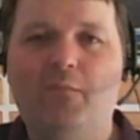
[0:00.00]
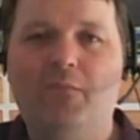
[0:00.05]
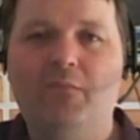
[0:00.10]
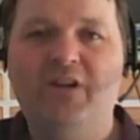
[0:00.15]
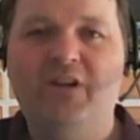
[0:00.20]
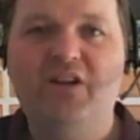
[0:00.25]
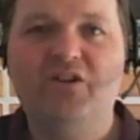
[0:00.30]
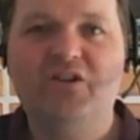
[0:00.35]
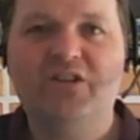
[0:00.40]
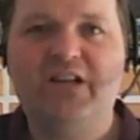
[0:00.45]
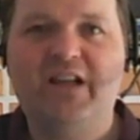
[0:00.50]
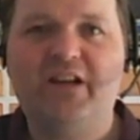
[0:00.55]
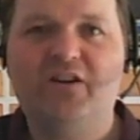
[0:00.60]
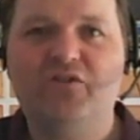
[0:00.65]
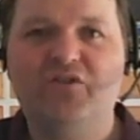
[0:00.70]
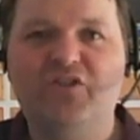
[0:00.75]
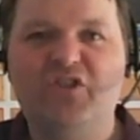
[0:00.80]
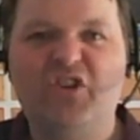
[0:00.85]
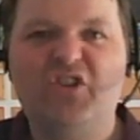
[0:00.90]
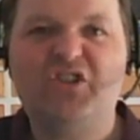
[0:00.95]
years
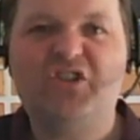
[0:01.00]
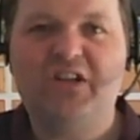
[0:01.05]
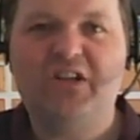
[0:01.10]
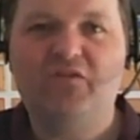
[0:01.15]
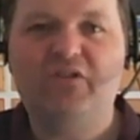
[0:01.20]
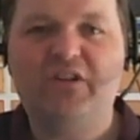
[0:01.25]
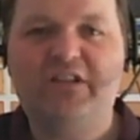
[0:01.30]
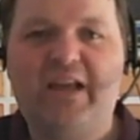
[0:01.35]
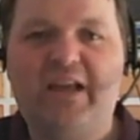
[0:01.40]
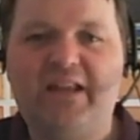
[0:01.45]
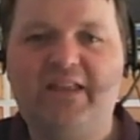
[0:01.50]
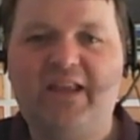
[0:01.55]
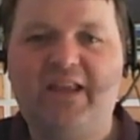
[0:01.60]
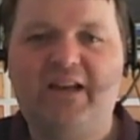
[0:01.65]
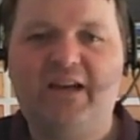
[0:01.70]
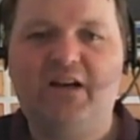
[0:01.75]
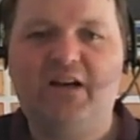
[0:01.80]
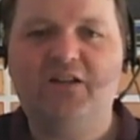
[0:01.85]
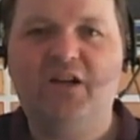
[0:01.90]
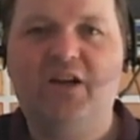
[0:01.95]
later, does it still retain that
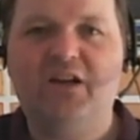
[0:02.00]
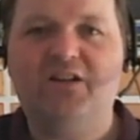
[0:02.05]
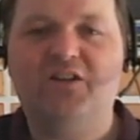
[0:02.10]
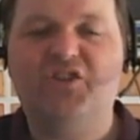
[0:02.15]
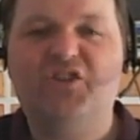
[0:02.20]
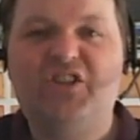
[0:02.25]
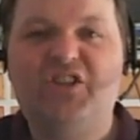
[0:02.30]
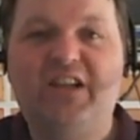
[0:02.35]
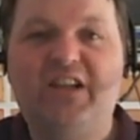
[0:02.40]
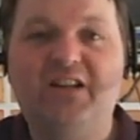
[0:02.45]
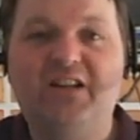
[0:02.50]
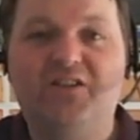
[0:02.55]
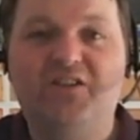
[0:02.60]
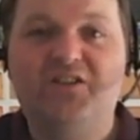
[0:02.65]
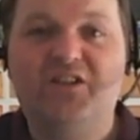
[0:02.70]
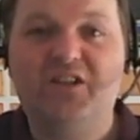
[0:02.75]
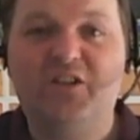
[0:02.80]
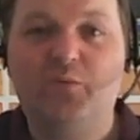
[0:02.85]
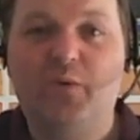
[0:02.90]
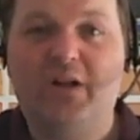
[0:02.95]
air tightness?
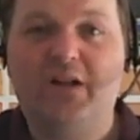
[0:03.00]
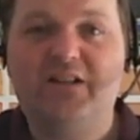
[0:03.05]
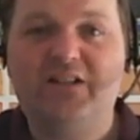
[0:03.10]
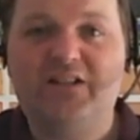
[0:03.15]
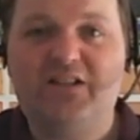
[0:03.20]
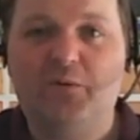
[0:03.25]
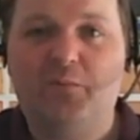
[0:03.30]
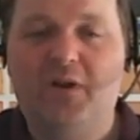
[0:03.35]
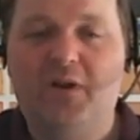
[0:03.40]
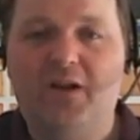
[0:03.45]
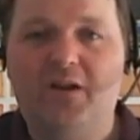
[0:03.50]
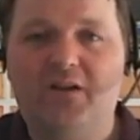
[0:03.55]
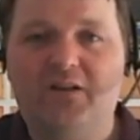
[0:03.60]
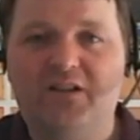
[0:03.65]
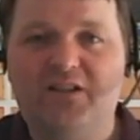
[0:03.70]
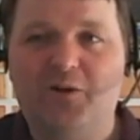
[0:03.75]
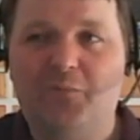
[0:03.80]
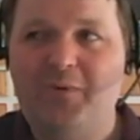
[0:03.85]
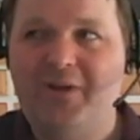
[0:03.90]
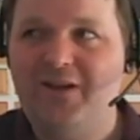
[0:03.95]
Sealants as well
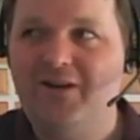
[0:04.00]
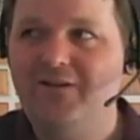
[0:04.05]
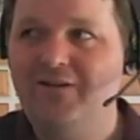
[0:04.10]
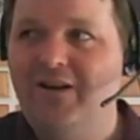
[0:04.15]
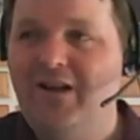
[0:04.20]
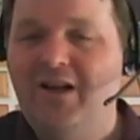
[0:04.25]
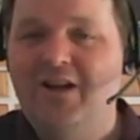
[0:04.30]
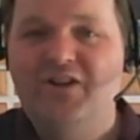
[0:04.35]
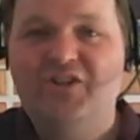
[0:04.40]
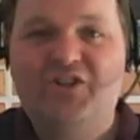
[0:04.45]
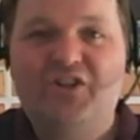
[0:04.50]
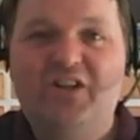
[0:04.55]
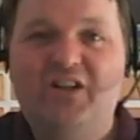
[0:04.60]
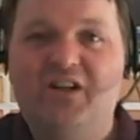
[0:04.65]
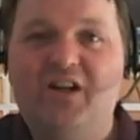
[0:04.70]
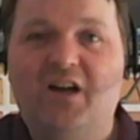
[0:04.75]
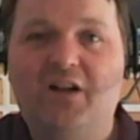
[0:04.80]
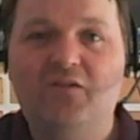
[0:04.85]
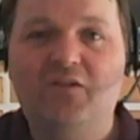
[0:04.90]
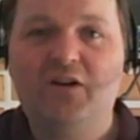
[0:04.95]
disappear.
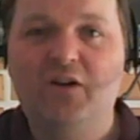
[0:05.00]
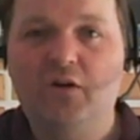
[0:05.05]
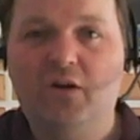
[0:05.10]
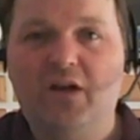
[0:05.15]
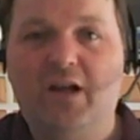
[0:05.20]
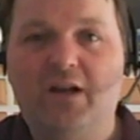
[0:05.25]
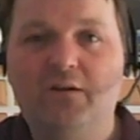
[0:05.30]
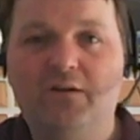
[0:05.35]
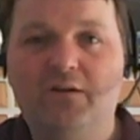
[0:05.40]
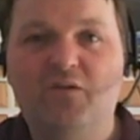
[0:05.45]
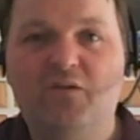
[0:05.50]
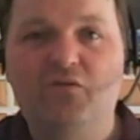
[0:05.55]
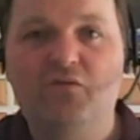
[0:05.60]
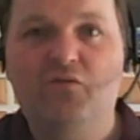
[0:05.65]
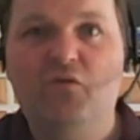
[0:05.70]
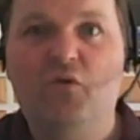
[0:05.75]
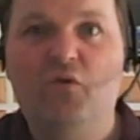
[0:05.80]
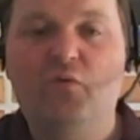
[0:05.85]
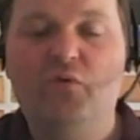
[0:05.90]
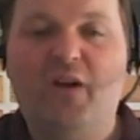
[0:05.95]
Silicon can
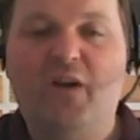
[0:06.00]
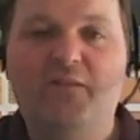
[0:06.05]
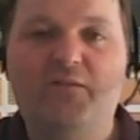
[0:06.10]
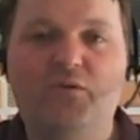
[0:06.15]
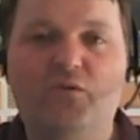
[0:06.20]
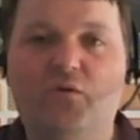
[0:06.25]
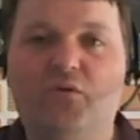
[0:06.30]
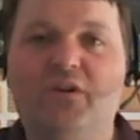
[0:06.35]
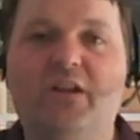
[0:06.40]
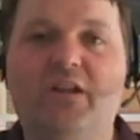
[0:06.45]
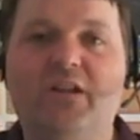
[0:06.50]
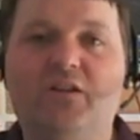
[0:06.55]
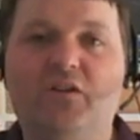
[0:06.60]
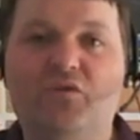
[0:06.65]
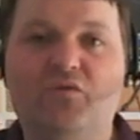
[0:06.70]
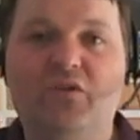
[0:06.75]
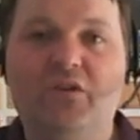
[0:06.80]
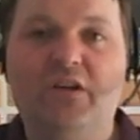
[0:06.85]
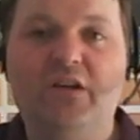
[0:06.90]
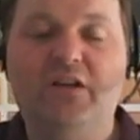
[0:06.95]
erode after only
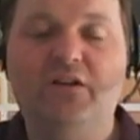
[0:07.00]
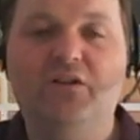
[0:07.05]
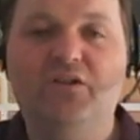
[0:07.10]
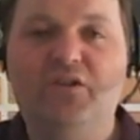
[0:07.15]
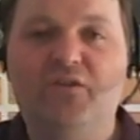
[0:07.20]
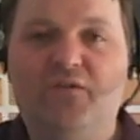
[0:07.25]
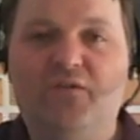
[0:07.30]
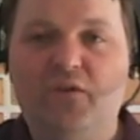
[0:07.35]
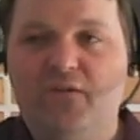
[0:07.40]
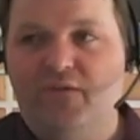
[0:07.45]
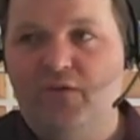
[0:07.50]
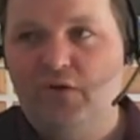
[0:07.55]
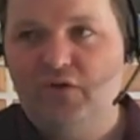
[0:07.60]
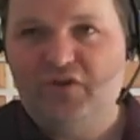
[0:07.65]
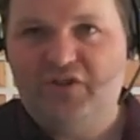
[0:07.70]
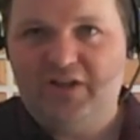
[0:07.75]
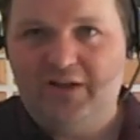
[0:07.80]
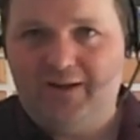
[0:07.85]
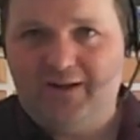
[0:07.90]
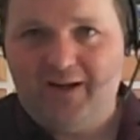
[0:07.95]
3 years if you've
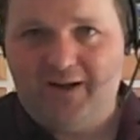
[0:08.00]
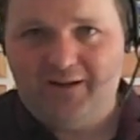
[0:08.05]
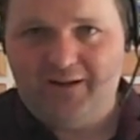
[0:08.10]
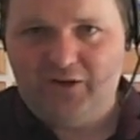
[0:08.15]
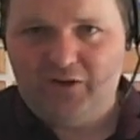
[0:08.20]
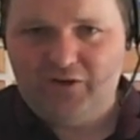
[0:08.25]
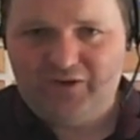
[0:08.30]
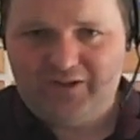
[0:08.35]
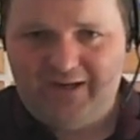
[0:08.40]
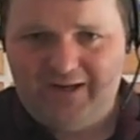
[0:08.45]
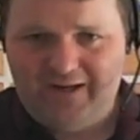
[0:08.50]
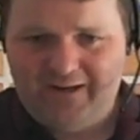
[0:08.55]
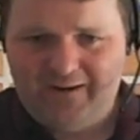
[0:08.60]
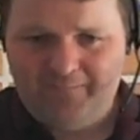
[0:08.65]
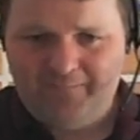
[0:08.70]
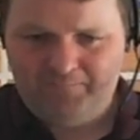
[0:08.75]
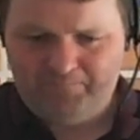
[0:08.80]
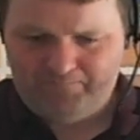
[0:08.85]
used silicon in your ceiling.